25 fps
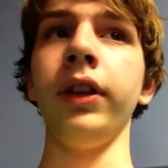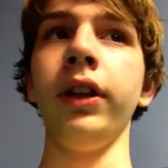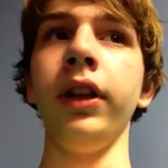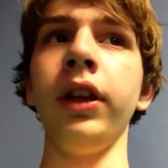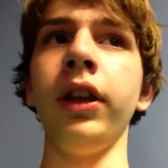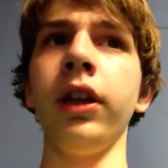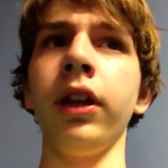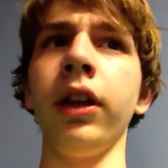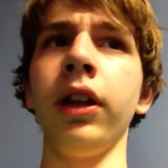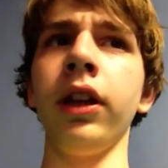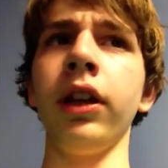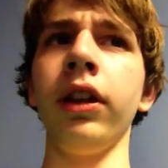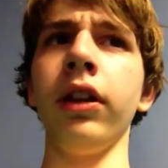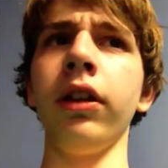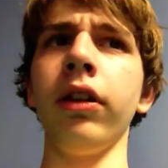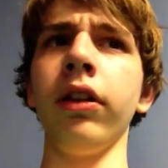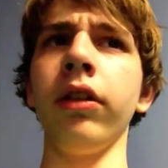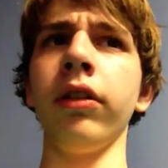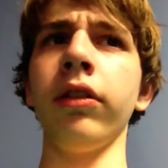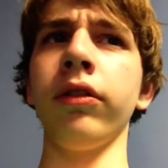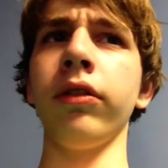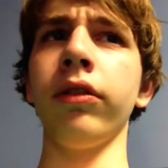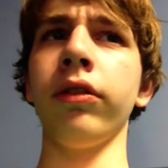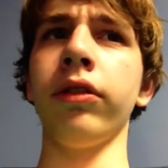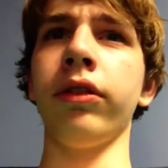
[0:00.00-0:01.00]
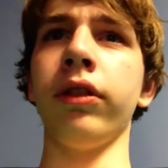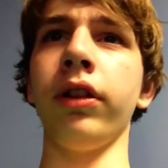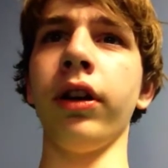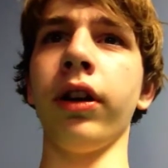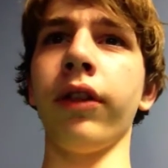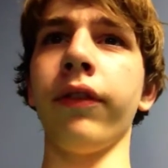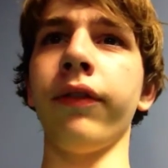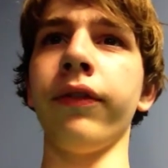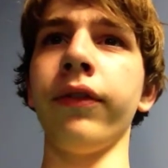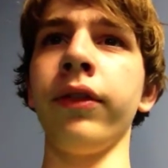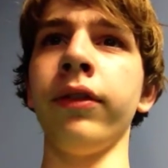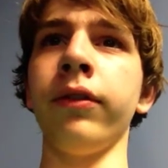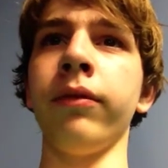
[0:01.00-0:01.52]
and other
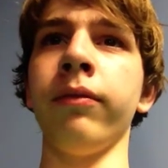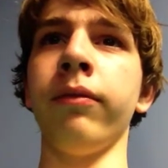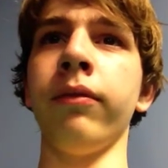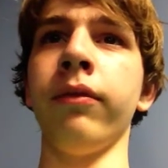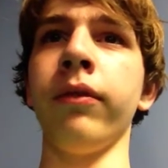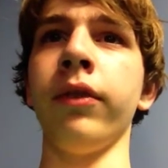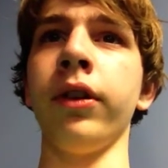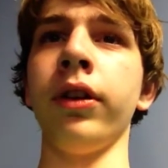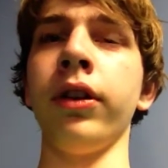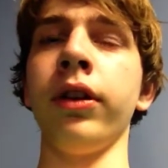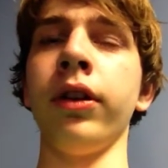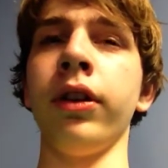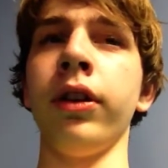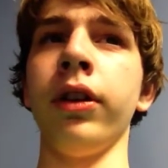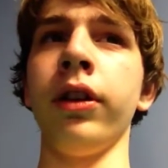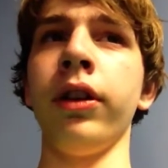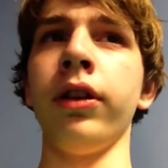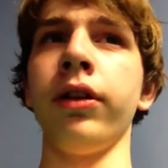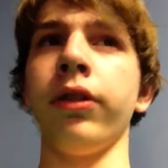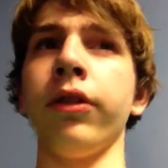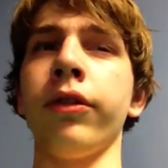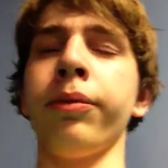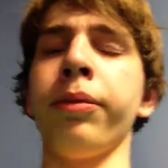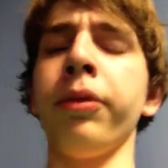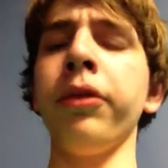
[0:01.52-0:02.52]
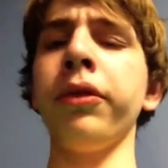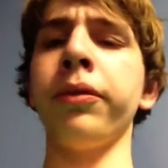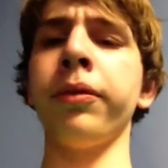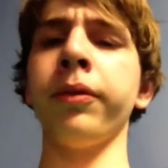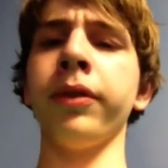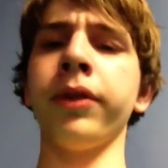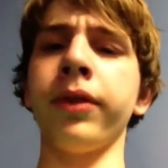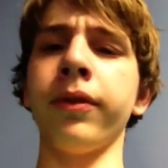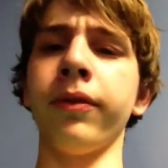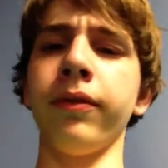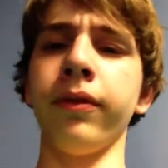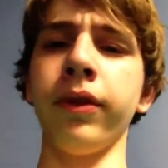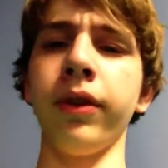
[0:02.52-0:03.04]
stuff. Um, there's supposed to be
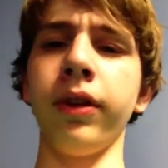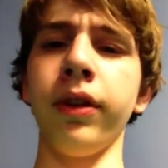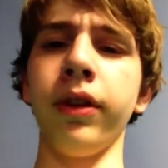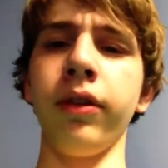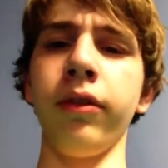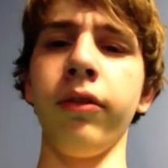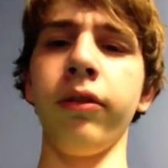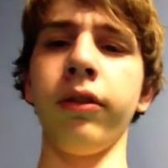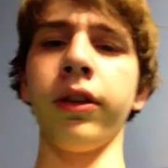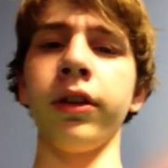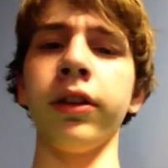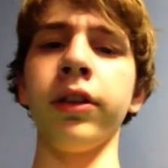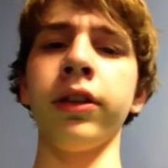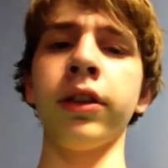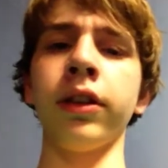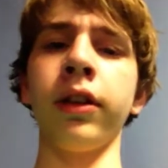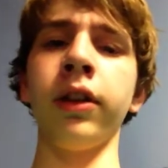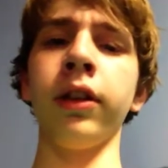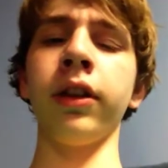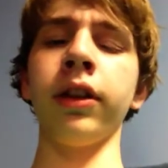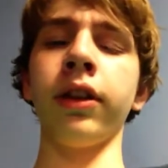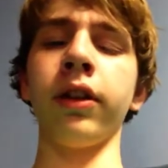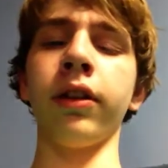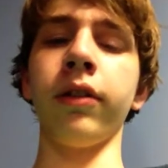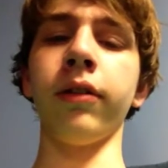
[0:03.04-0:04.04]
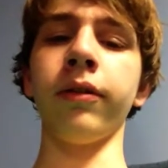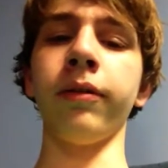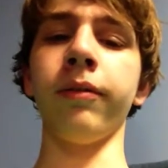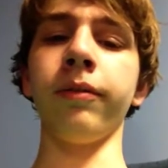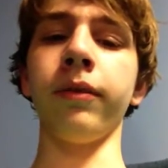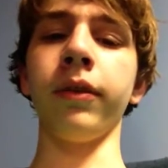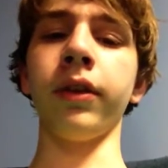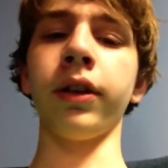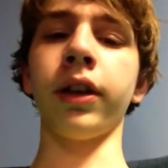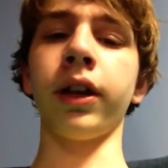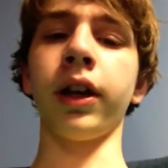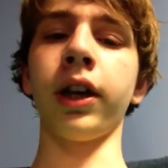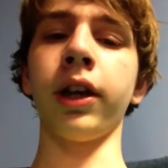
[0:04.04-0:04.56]
some really new, exciting um
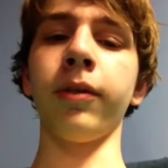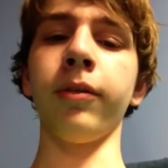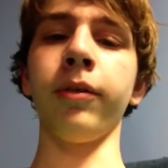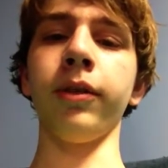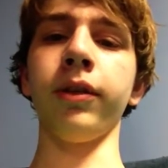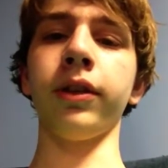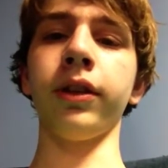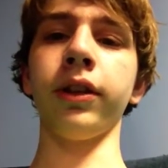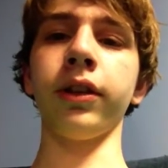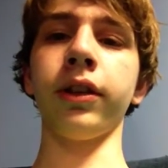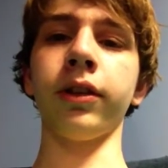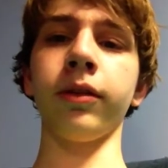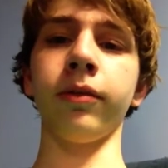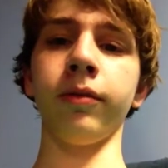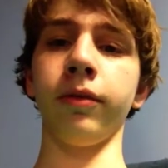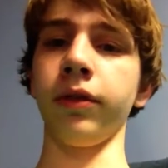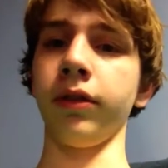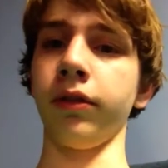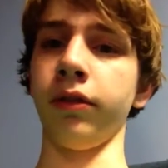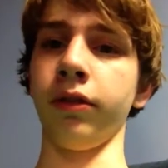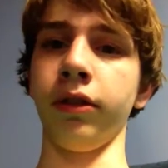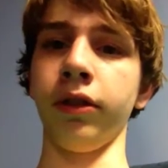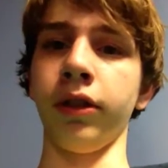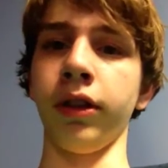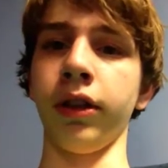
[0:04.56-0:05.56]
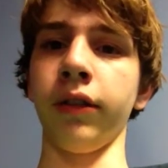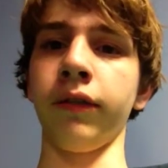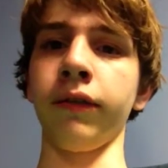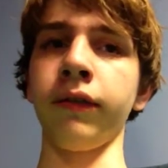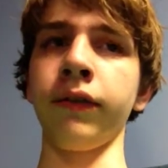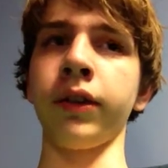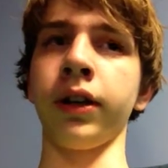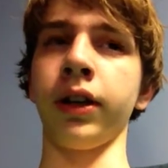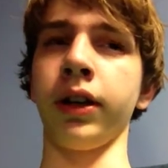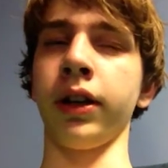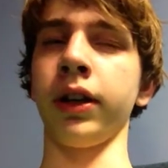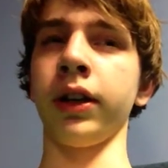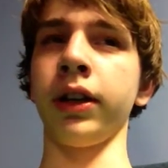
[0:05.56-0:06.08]
economy system in GTA
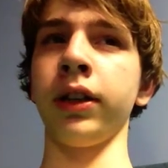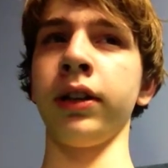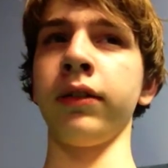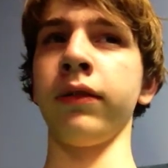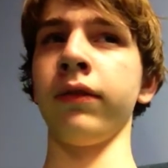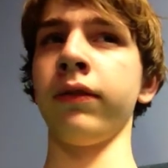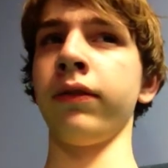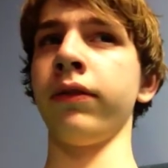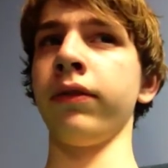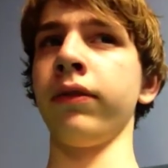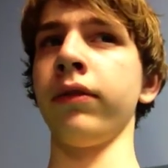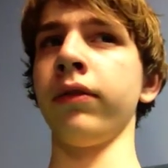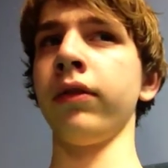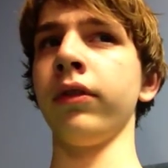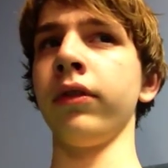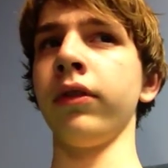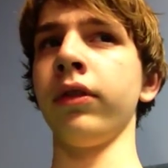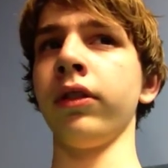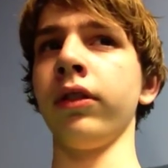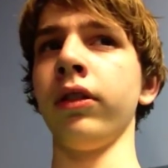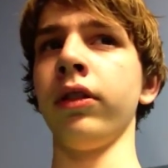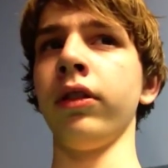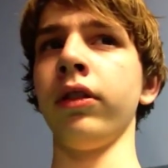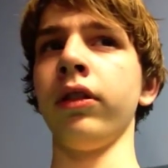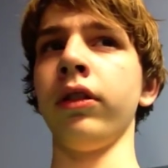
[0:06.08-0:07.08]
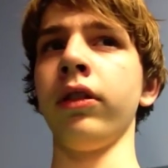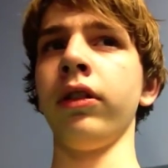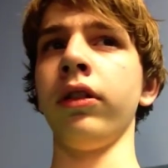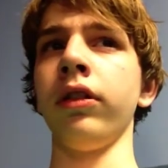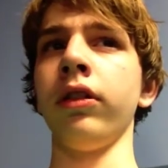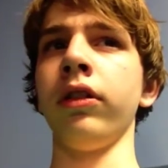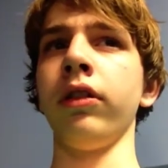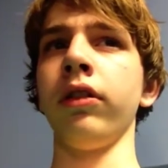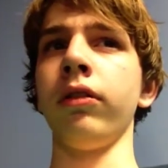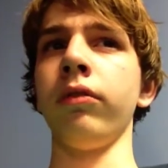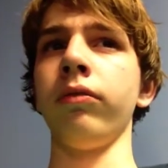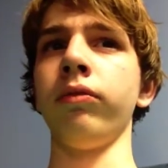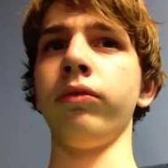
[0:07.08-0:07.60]
Five.
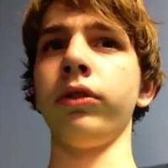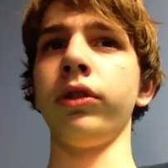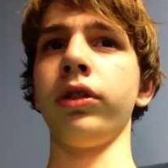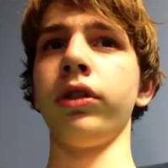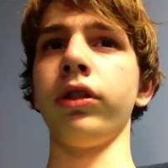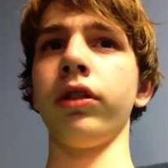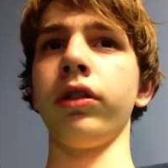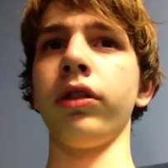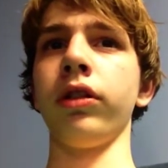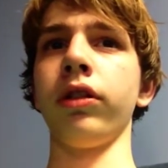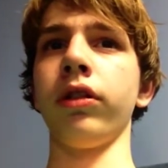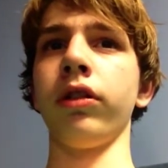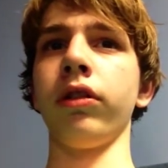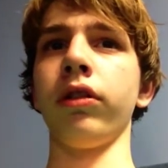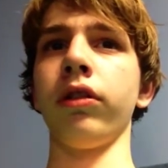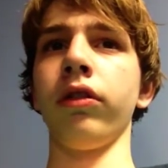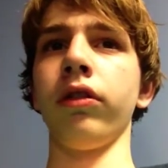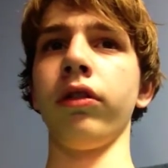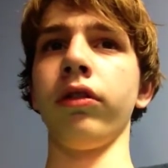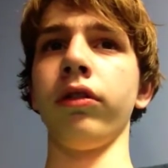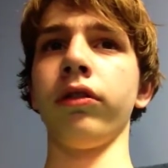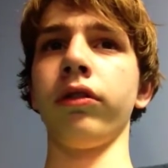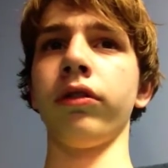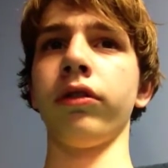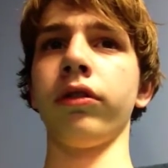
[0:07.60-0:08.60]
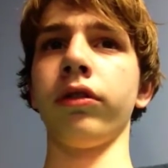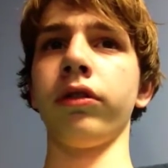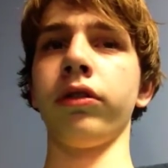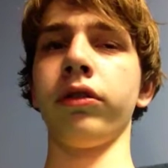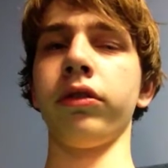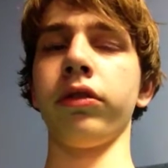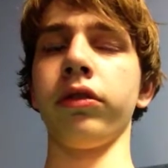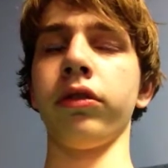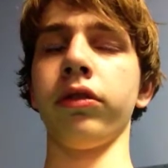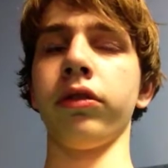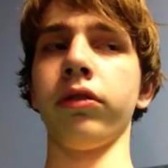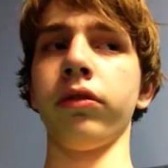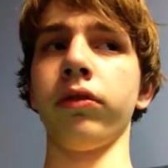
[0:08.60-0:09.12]
What
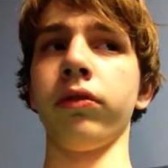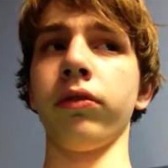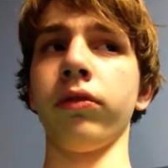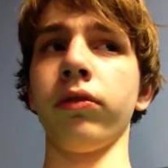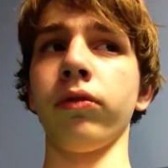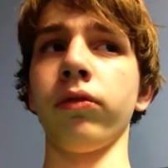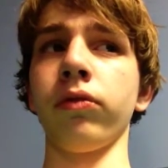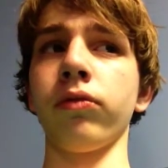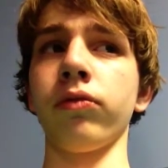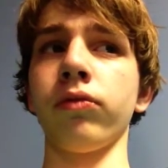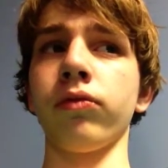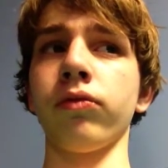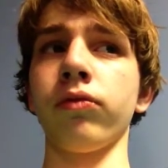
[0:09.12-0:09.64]
else?